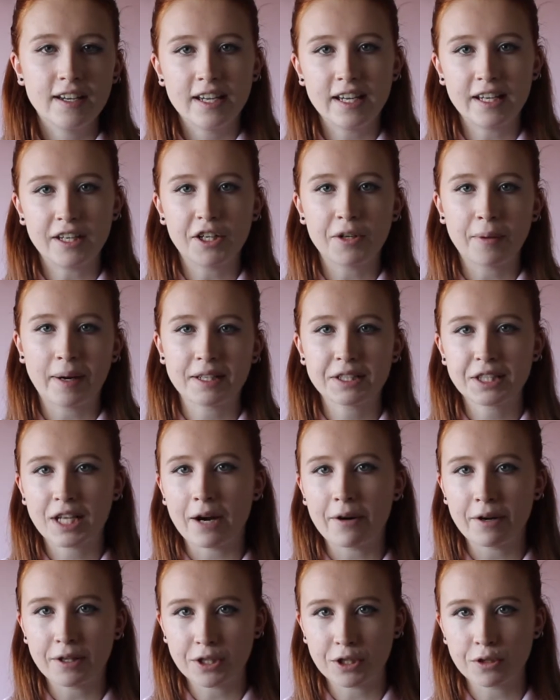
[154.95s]
incorrect
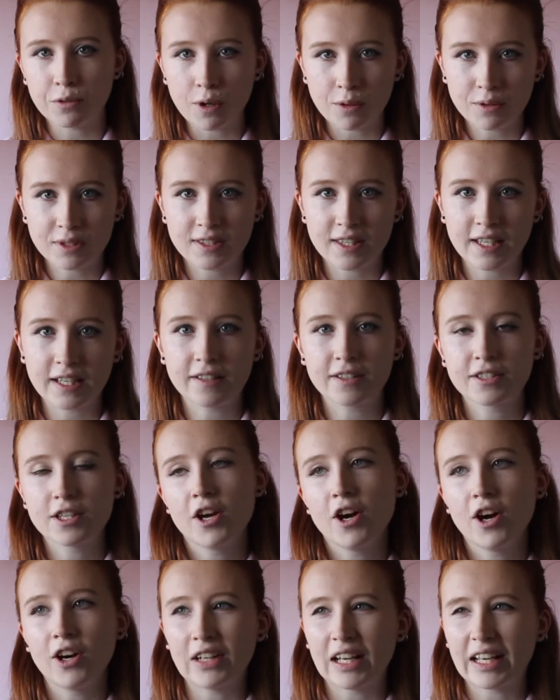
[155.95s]
character quotes things,
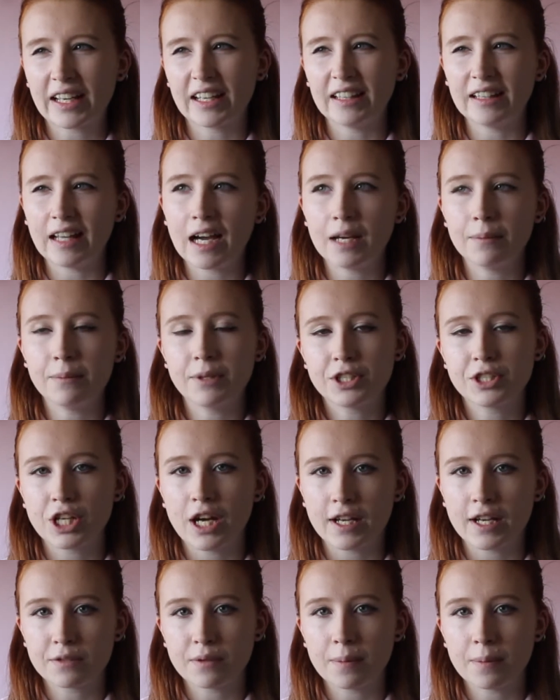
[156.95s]
or alignment
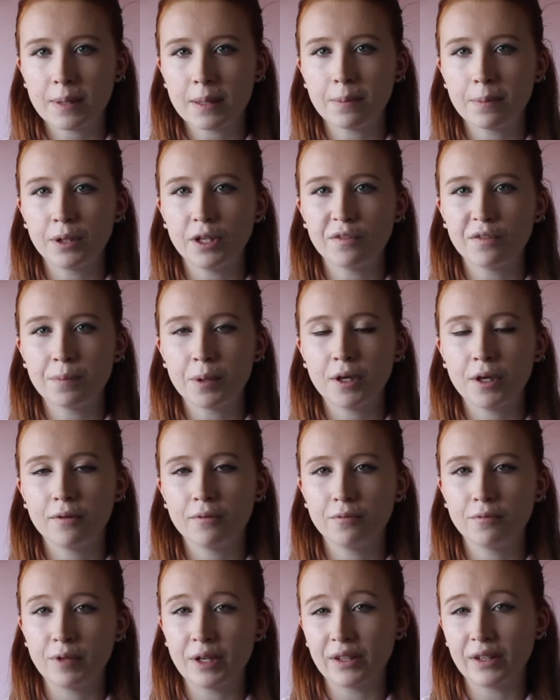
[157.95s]
charts where people have put
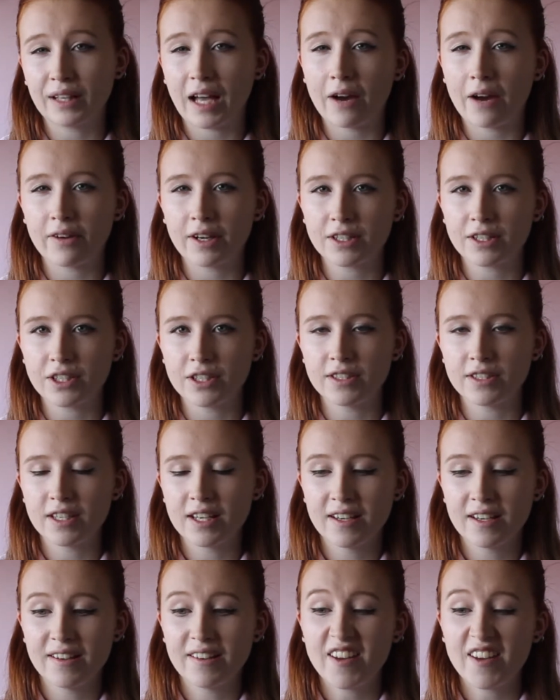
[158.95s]
real characters
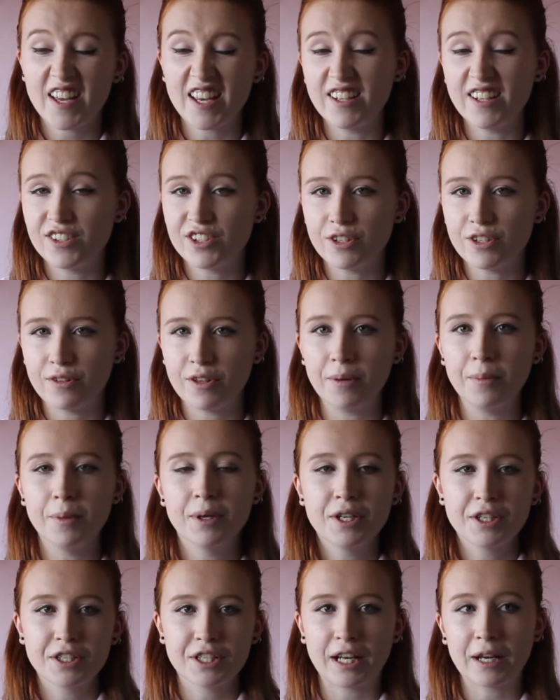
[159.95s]
into them
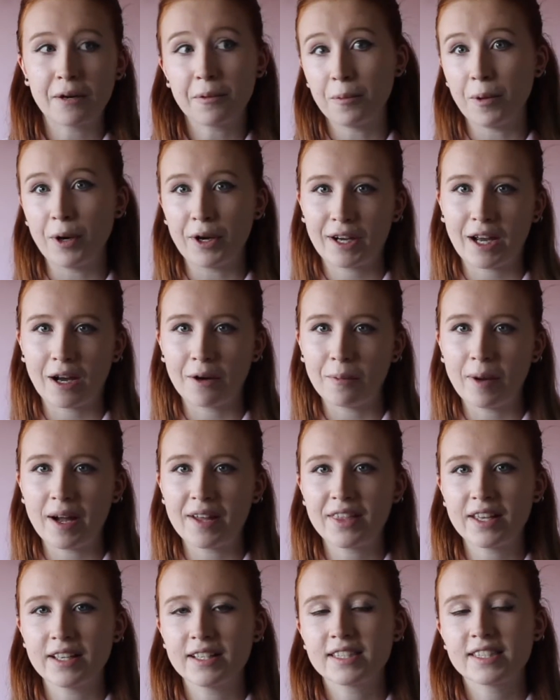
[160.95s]
to work out where
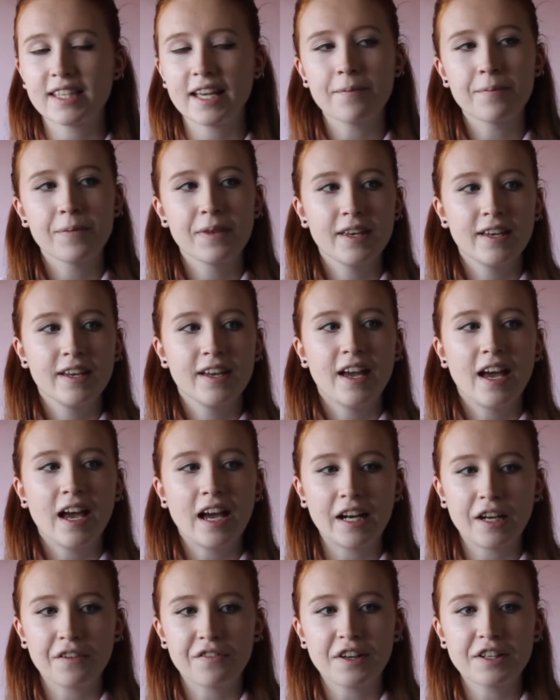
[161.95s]
they'd sit.
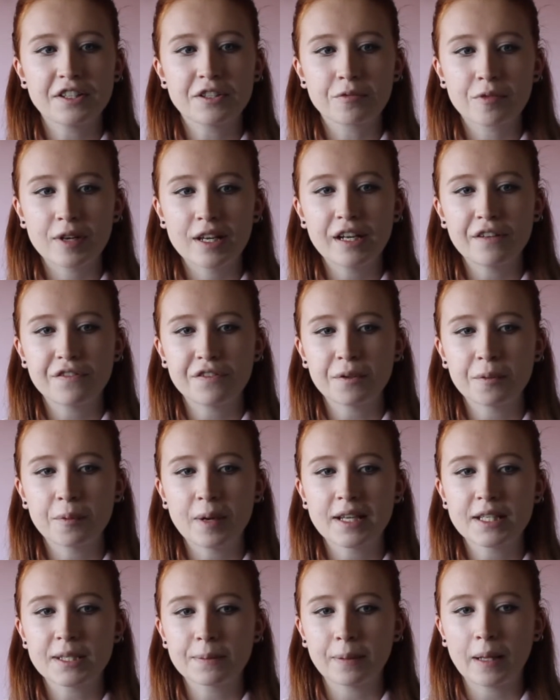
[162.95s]
And I find a really fun
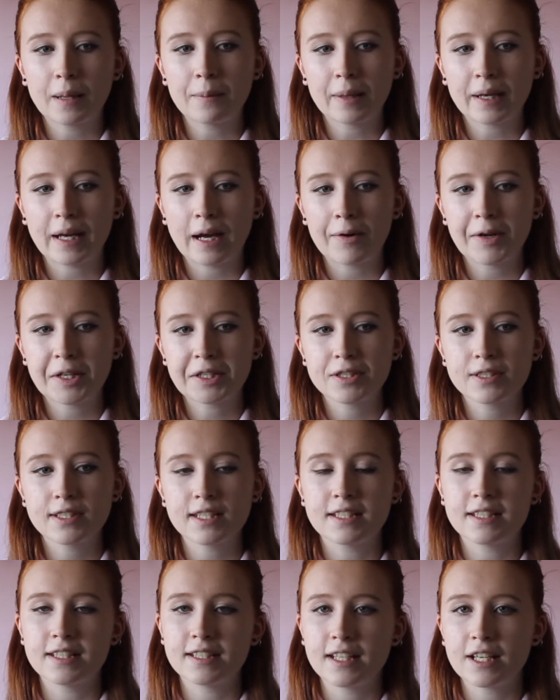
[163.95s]
way to plan my characters
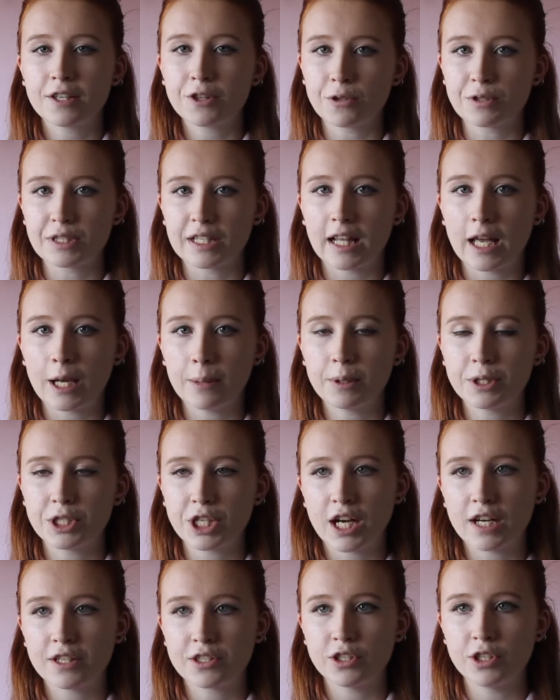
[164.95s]
is to take those alignment
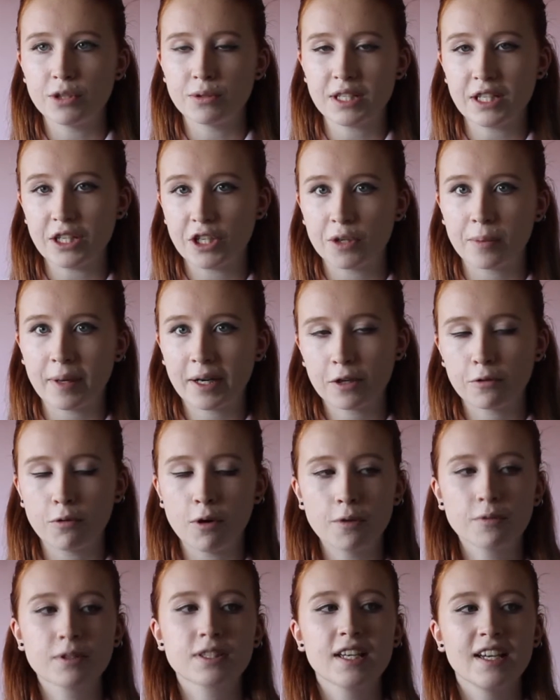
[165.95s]
charts and those incorrect
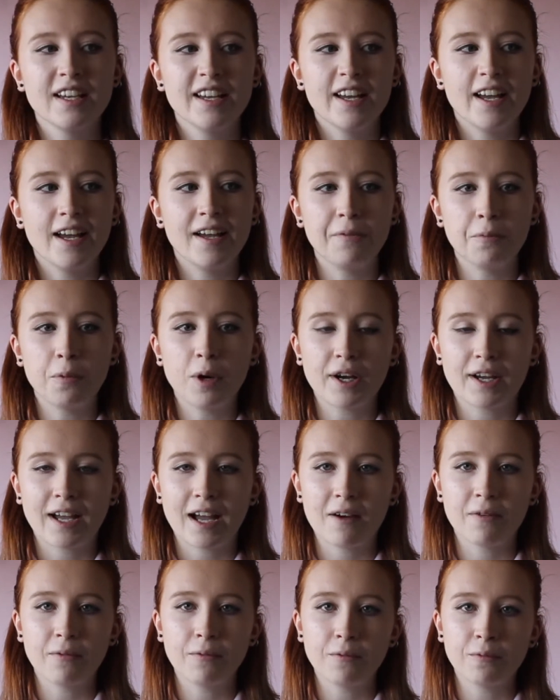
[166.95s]
quotes and work
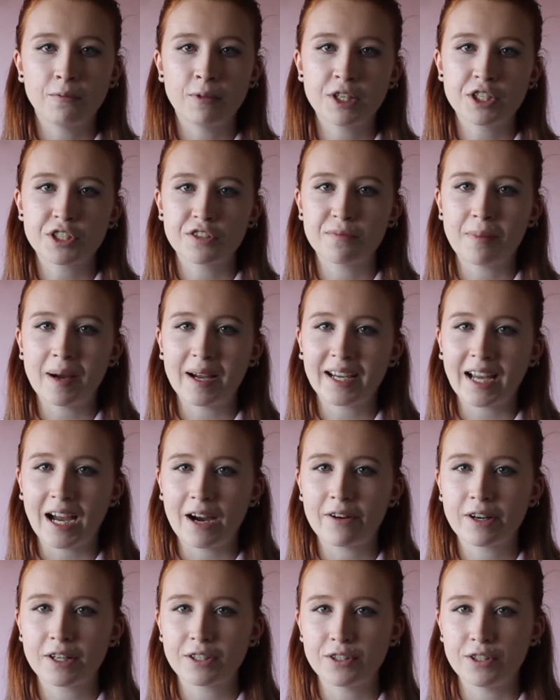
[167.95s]
out which of my
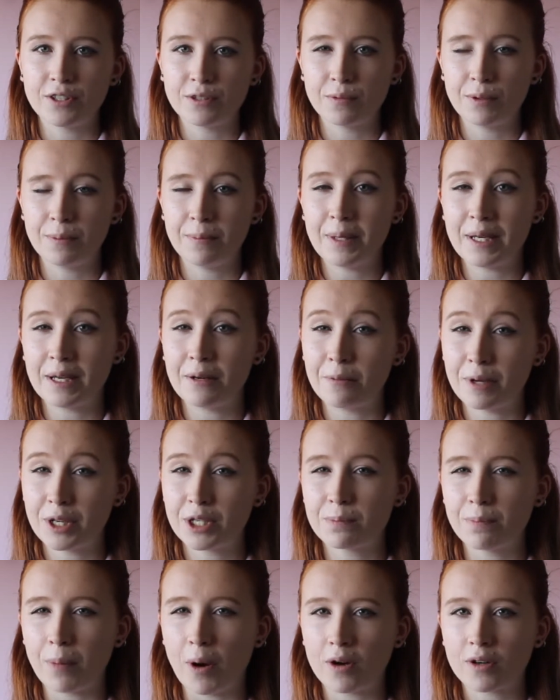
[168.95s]
characters would be in
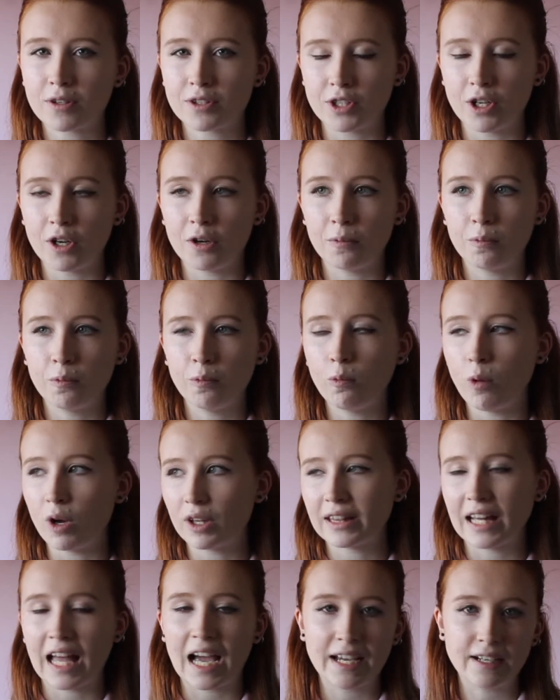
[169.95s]
which box, or
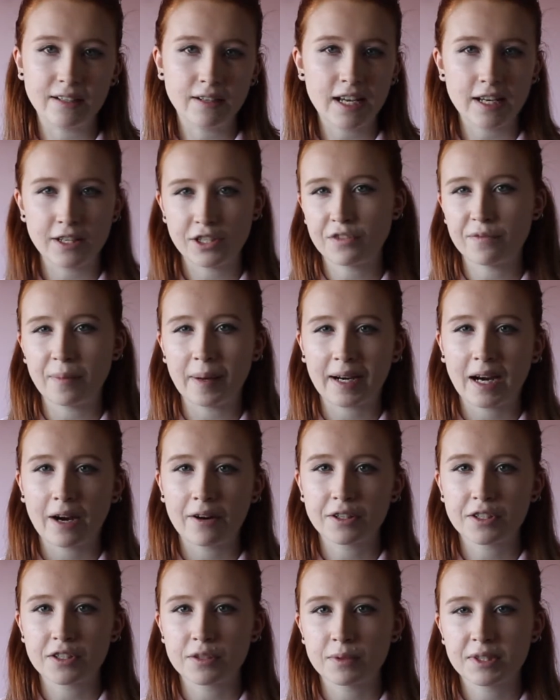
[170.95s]
what line each of my
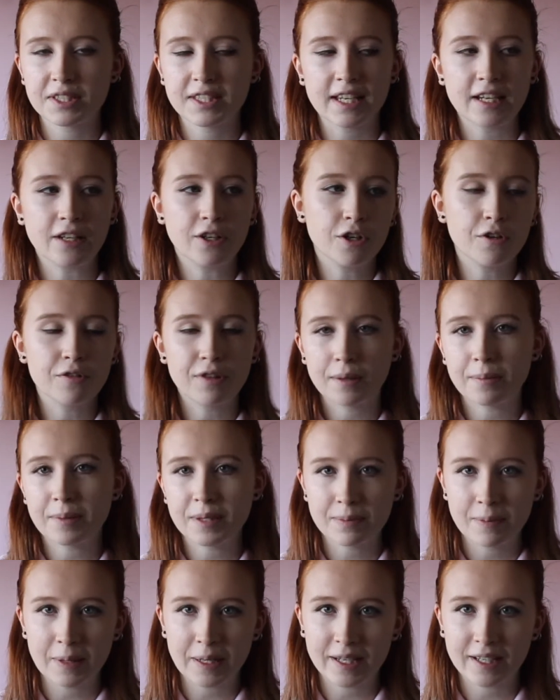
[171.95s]
characters would say and who they'd be
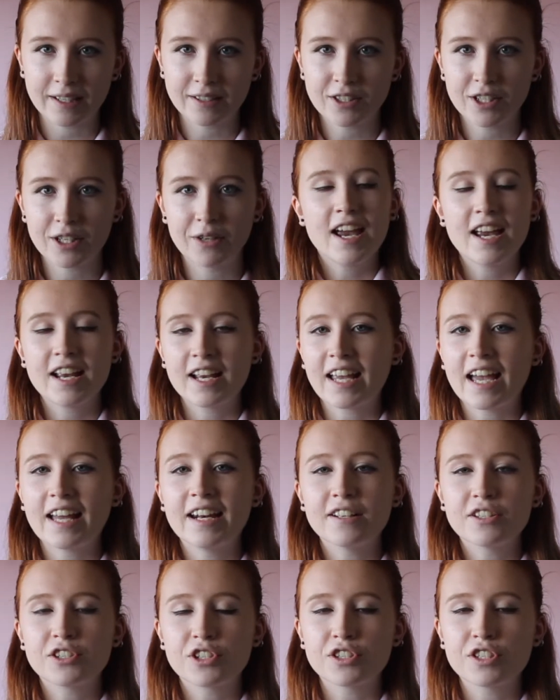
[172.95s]
speaking to. And again,
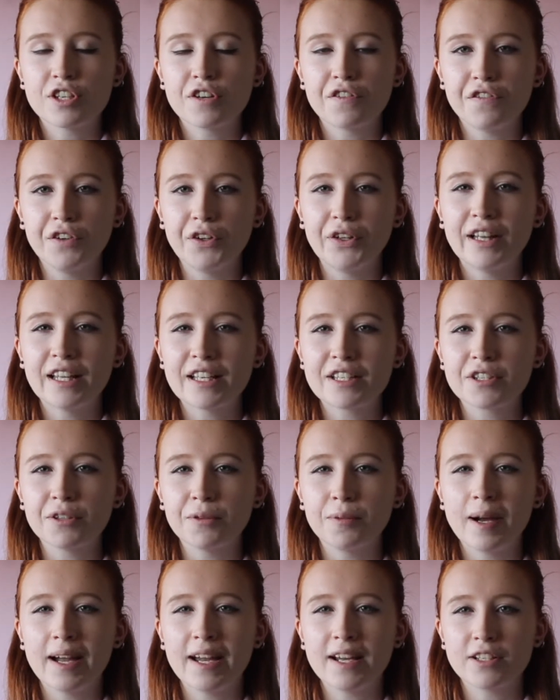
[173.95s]
it's just a fun little
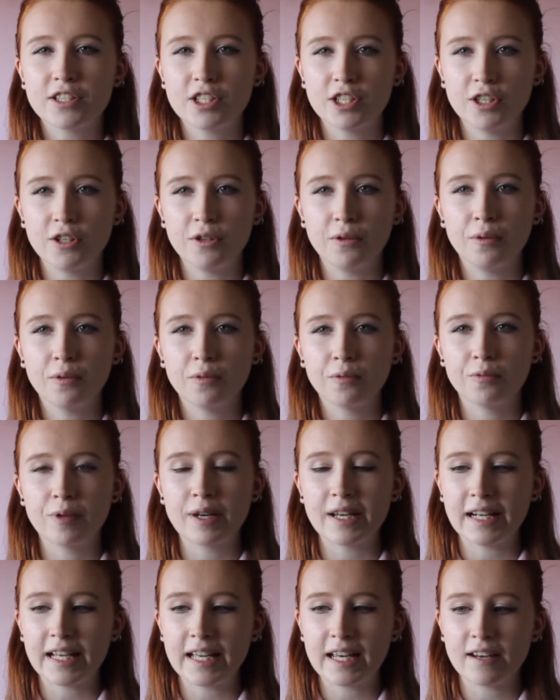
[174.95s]
way to
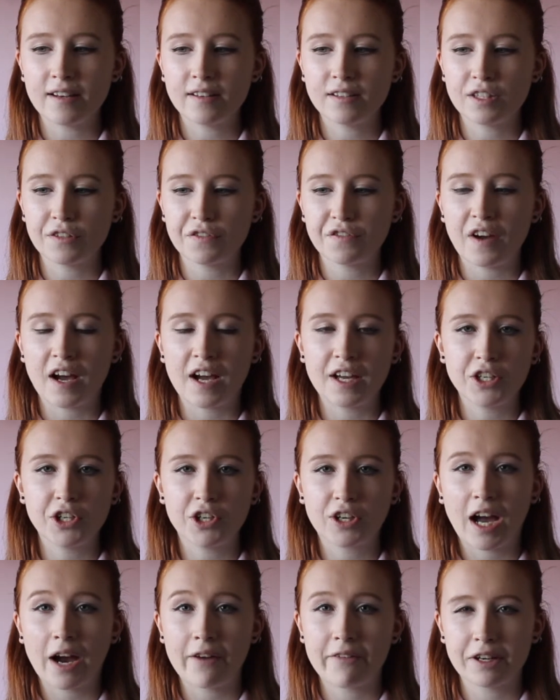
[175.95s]
really define your
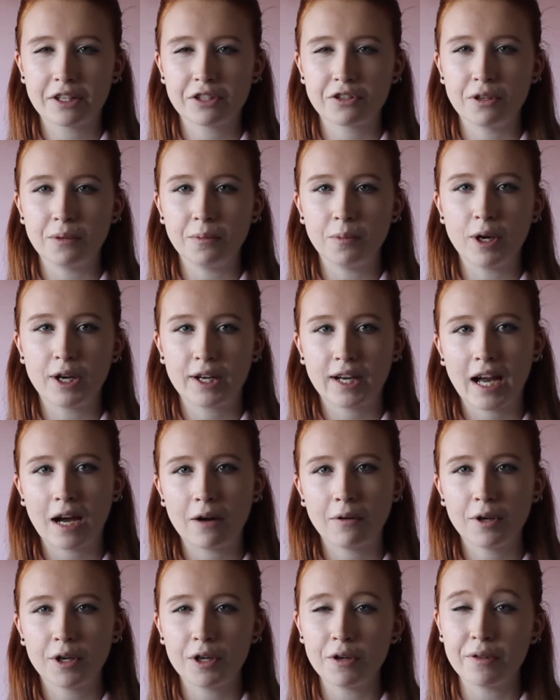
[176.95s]
character and work
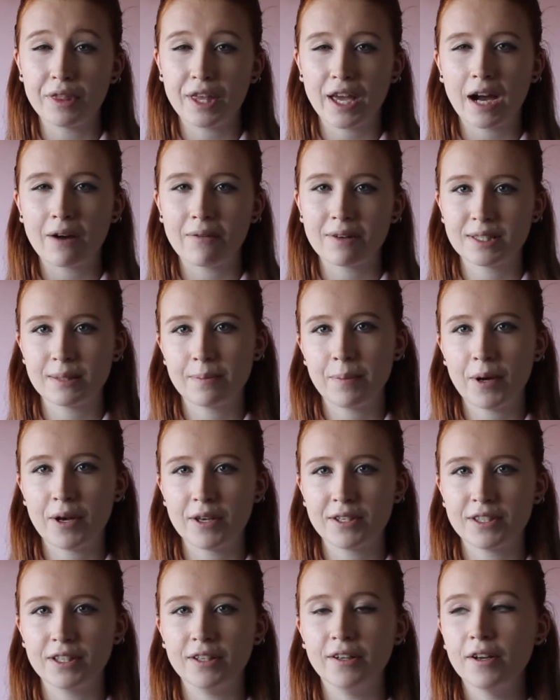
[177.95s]
out who they are as a
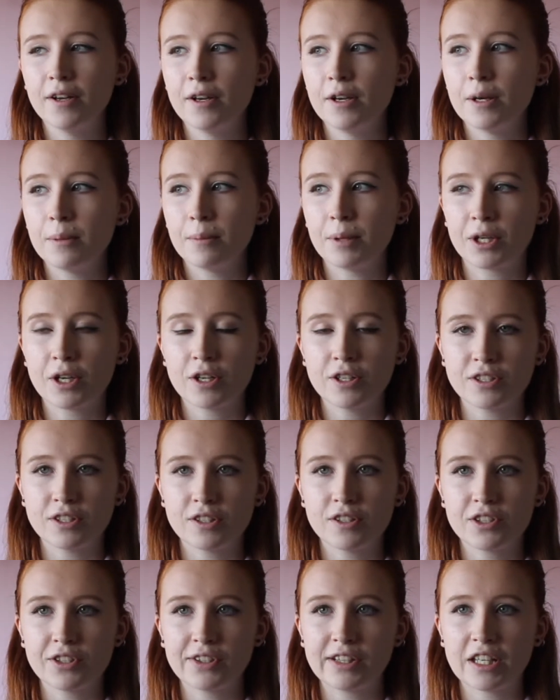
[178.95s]
person, because
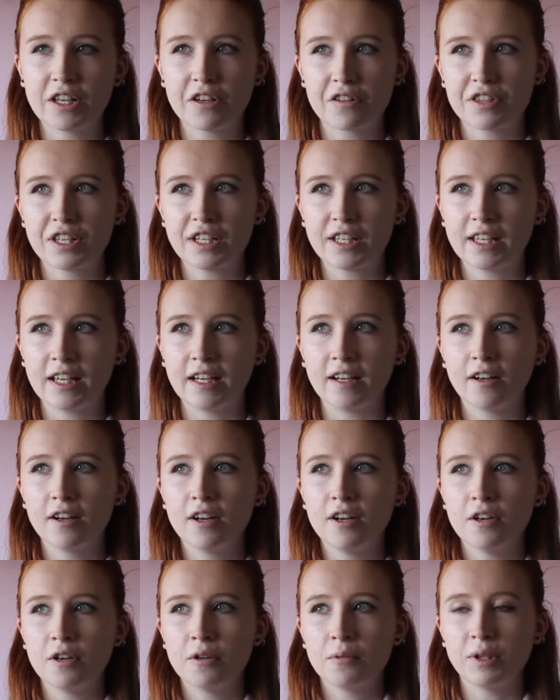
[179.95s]
suddenly you're thinking,
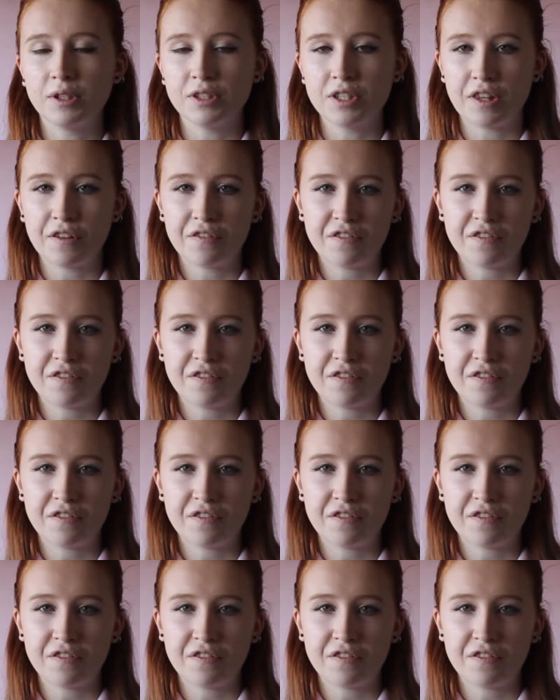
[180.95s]
well, do they